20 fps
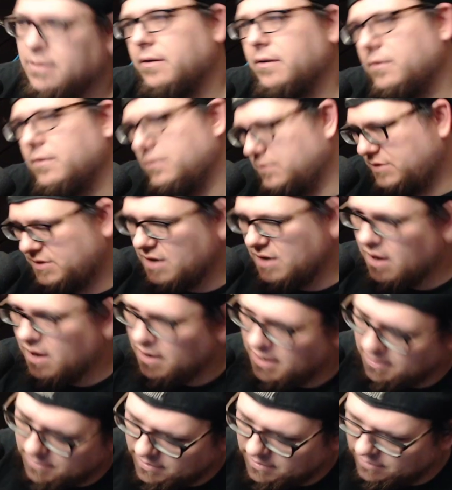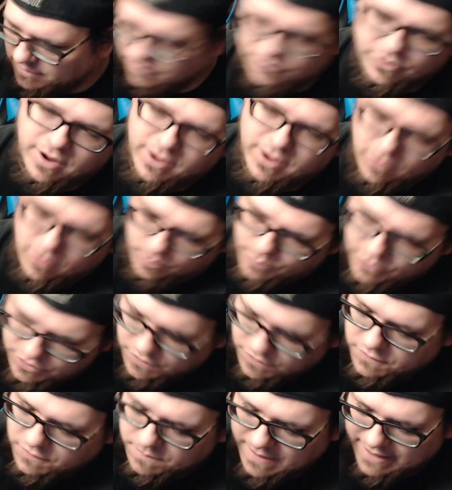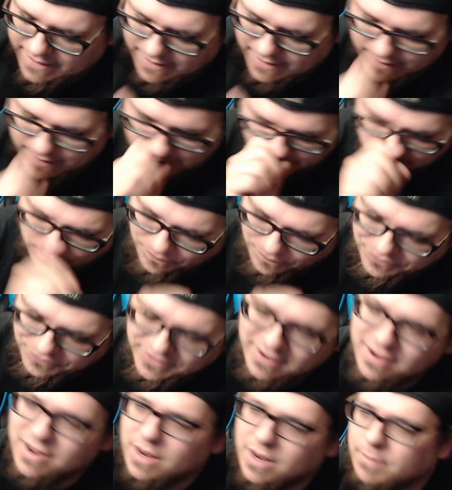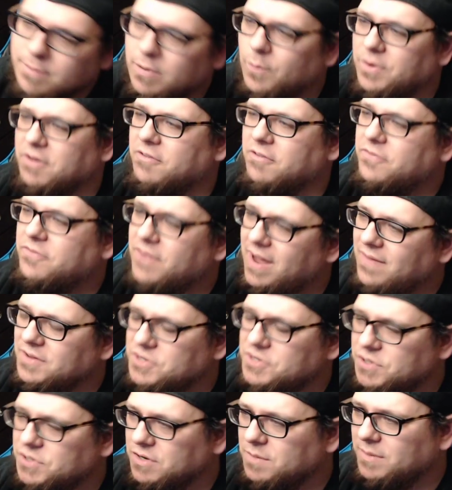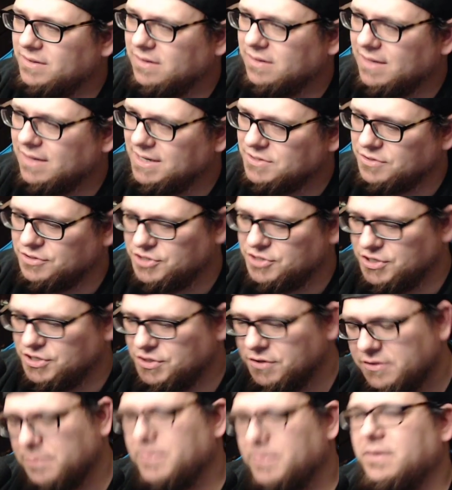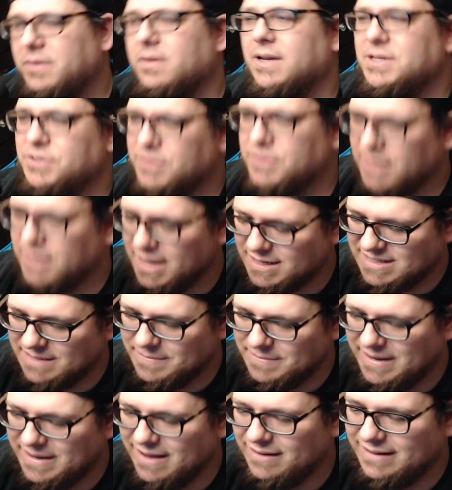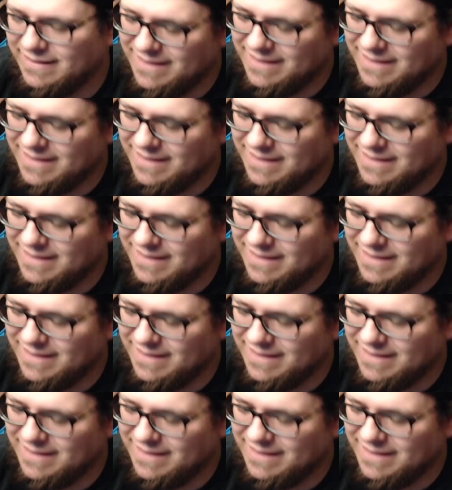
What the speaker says: stun him to try and go push those back in. But when you finally shoot him with the laser, she shoots him with the laser, knocks him down, and then